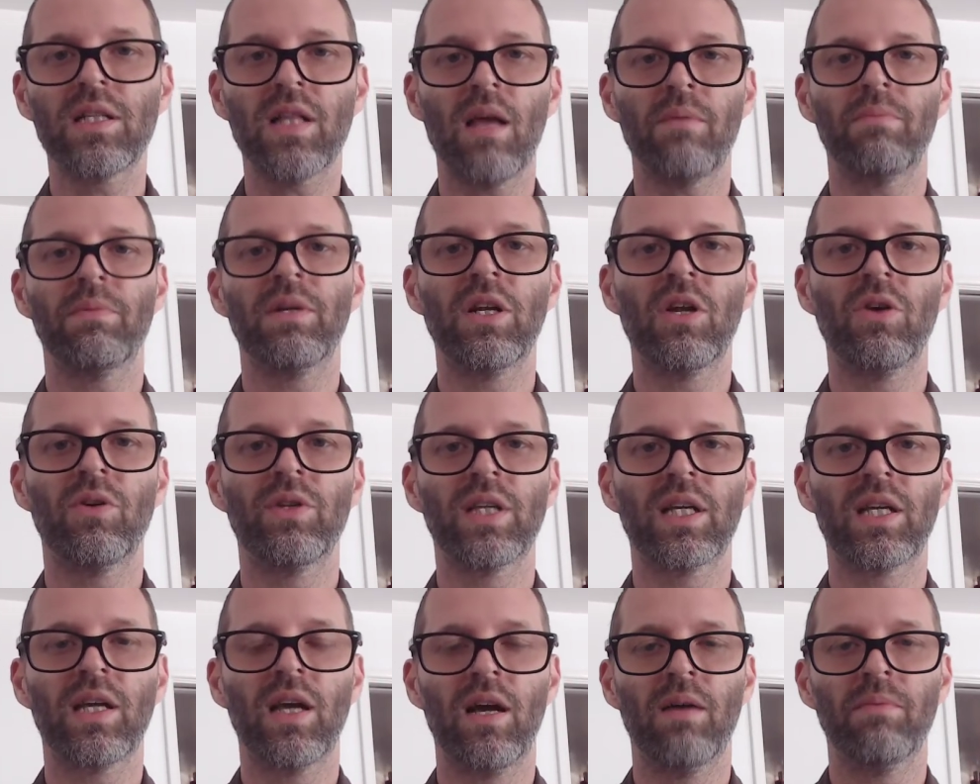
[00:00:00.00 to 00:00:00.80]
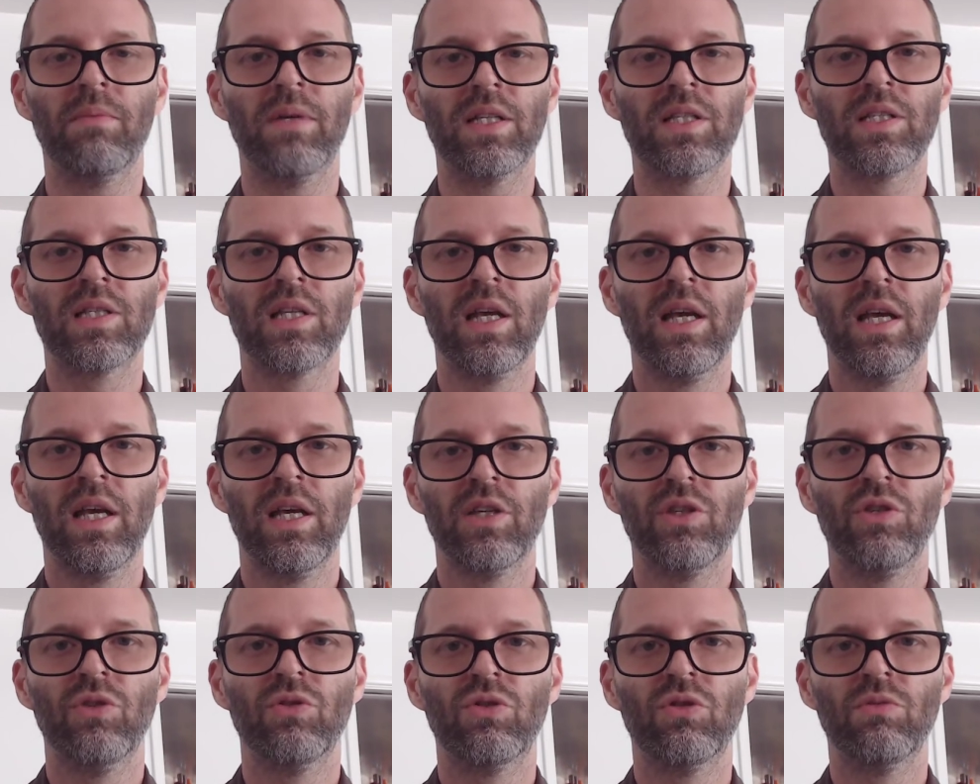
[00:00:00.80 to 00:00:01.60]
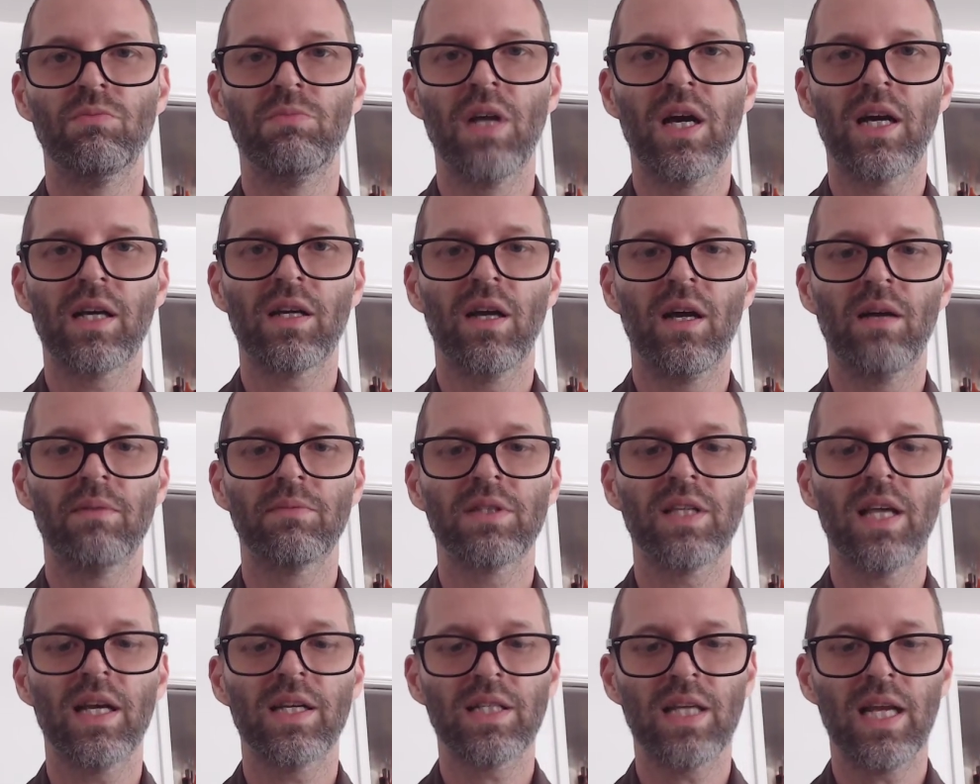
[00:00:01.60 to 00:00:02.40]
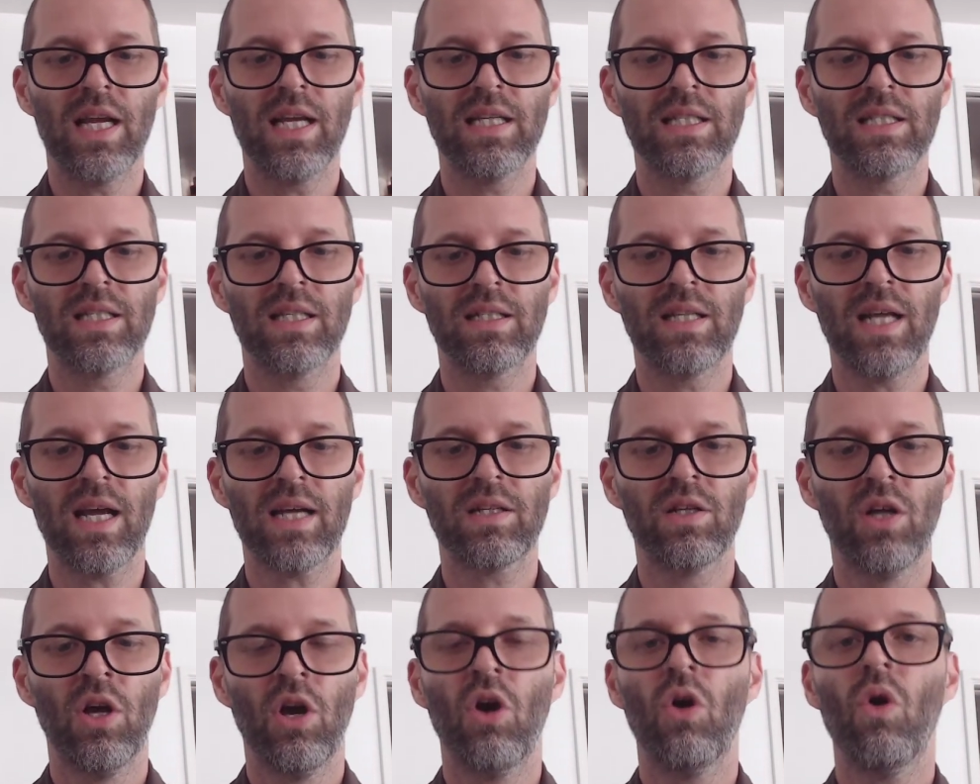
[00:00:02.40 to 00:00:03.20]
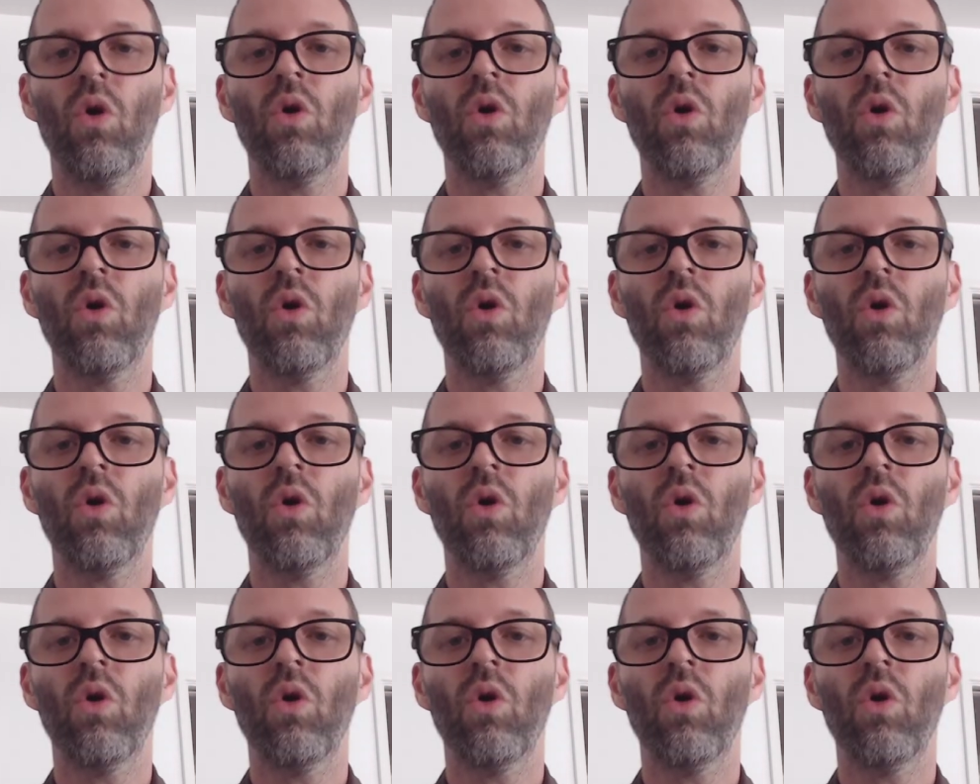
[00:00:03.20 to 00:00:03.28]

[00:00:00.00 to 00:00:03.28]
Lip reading: Let me know in the comments, youtube.com/acedetect